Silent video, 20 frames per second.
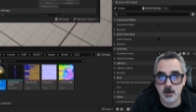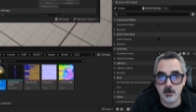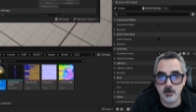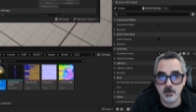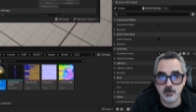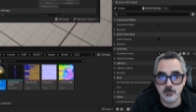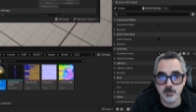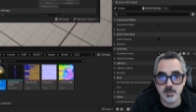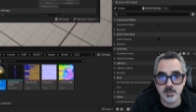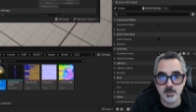are
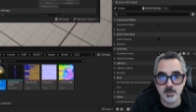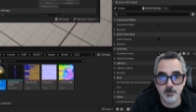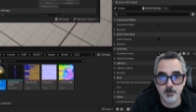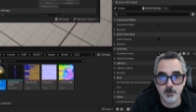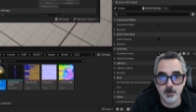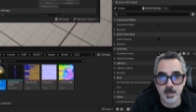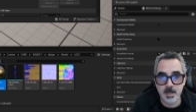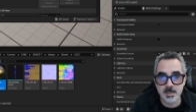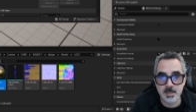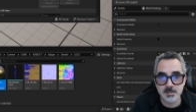3
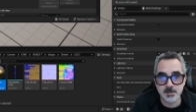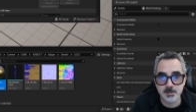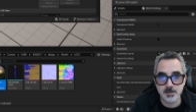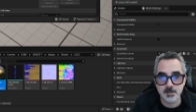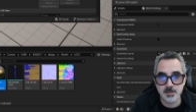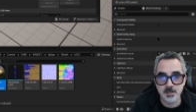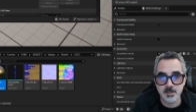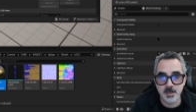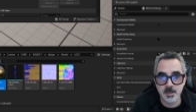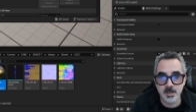separate
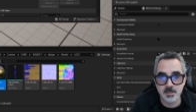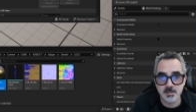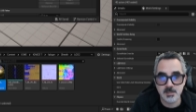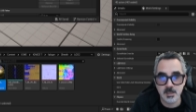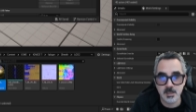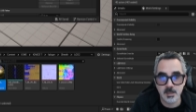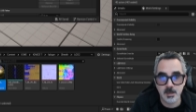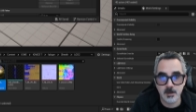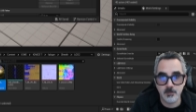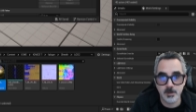assets. The next
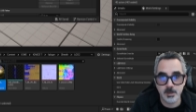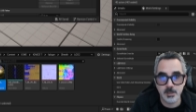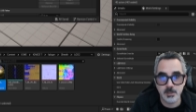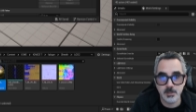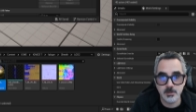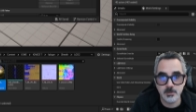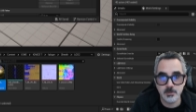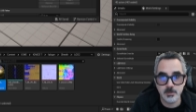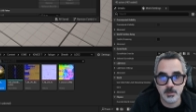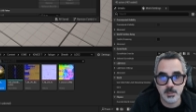thing that I want
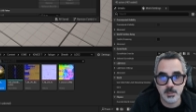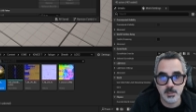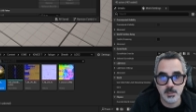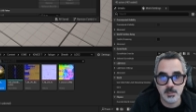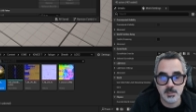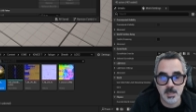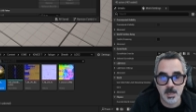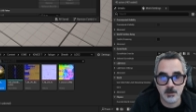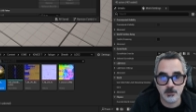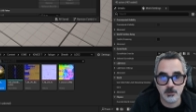to do
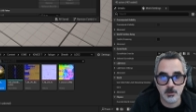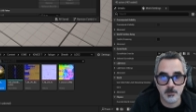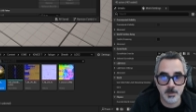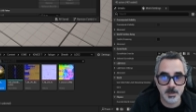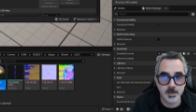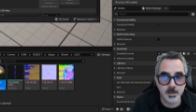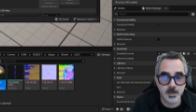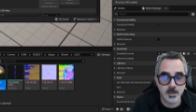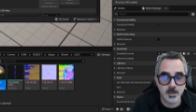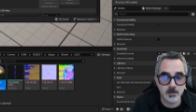is
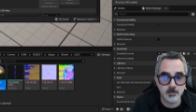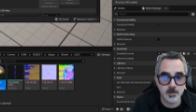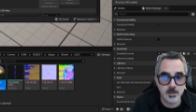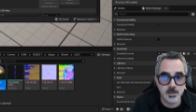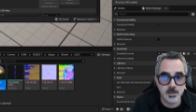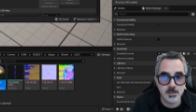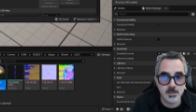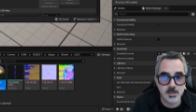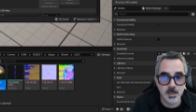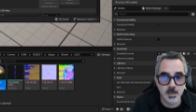automatic
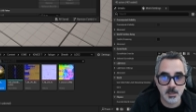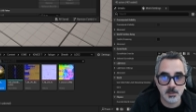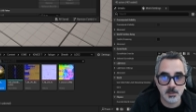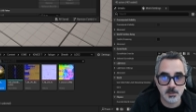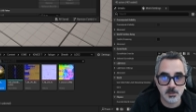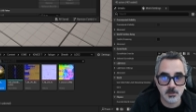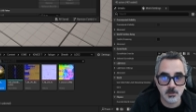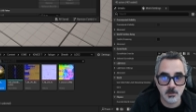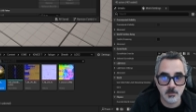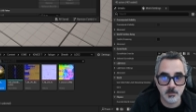LODs and
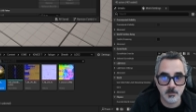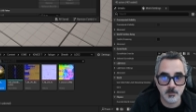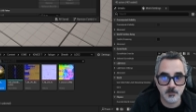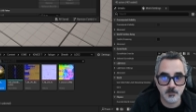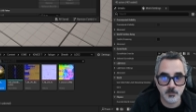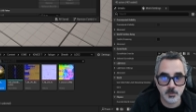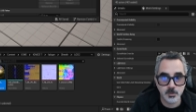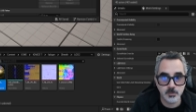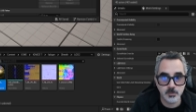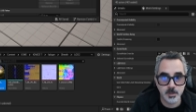some
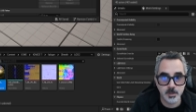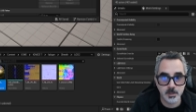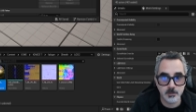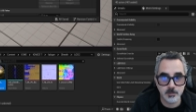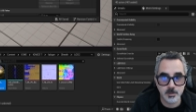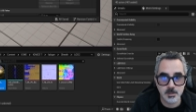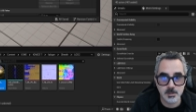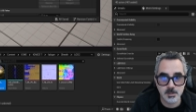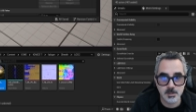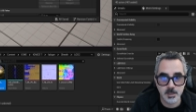2
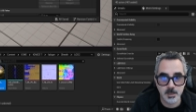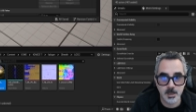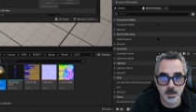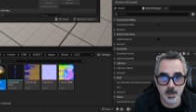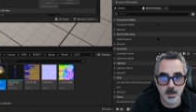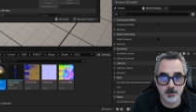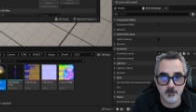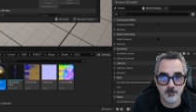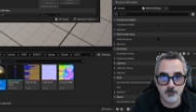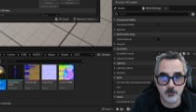LODs that I
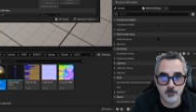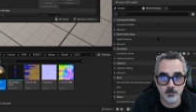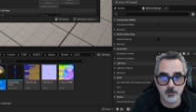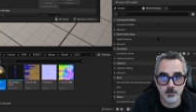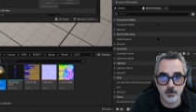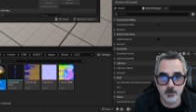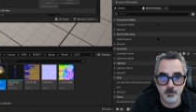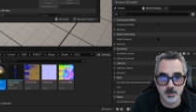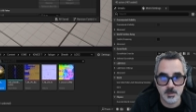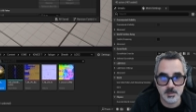have
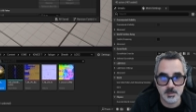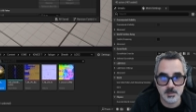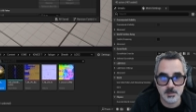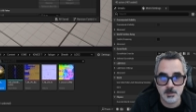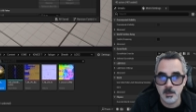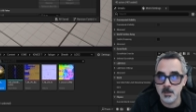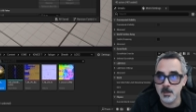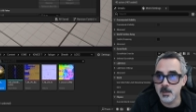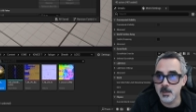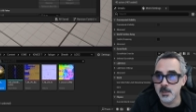for this.
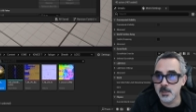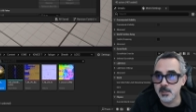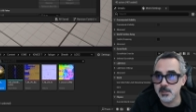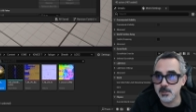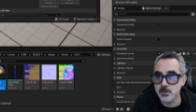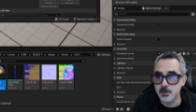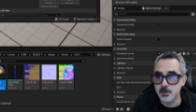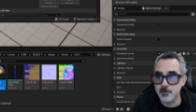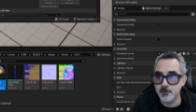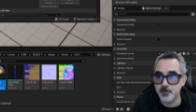
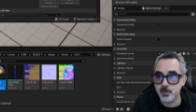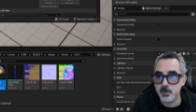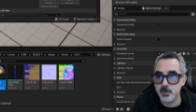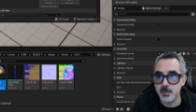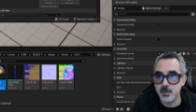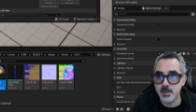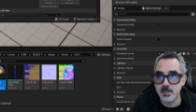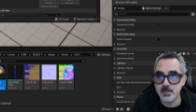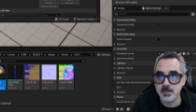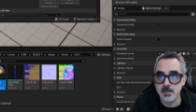So
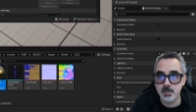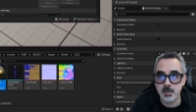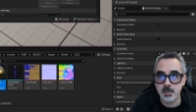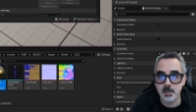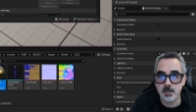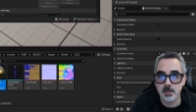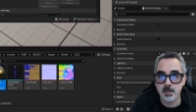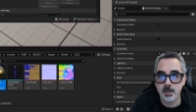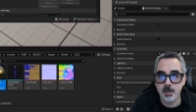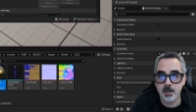next
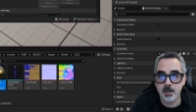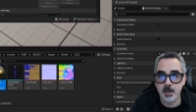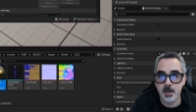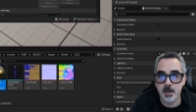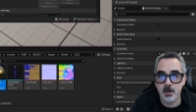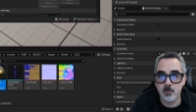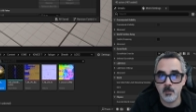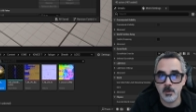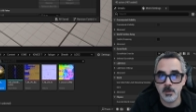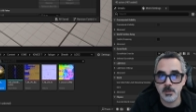thing that
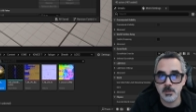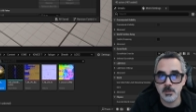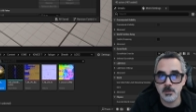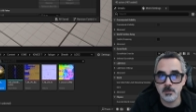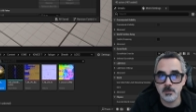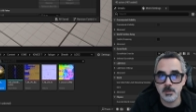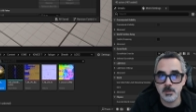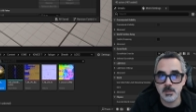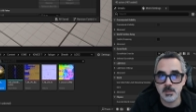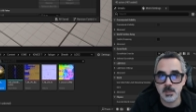I want to
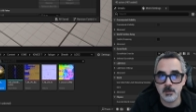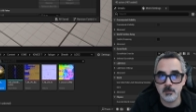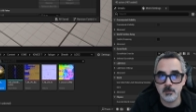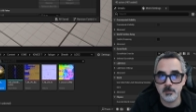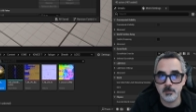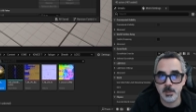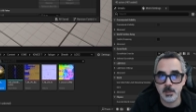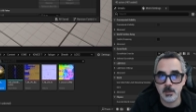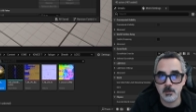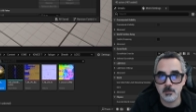do is I
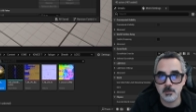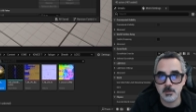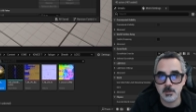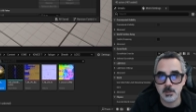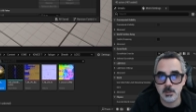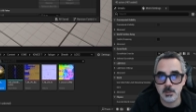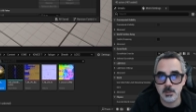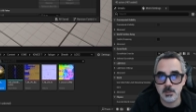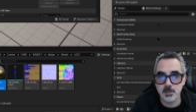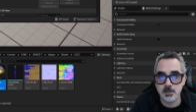will be
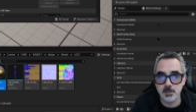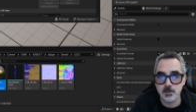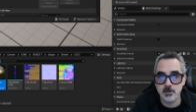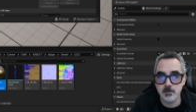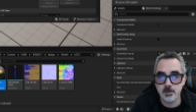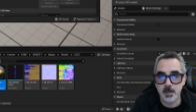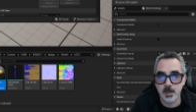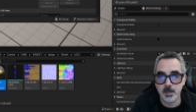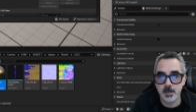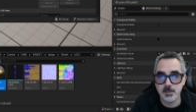closing these
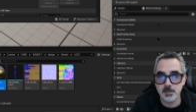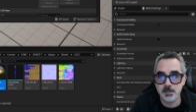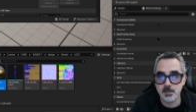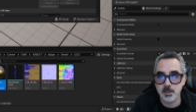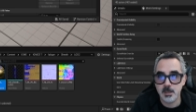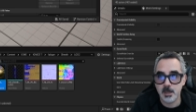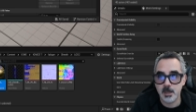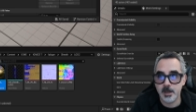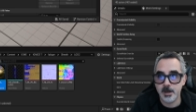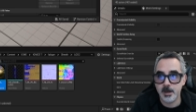2 guys
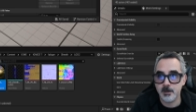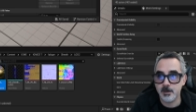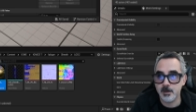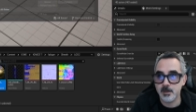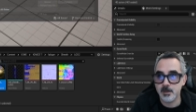and I'm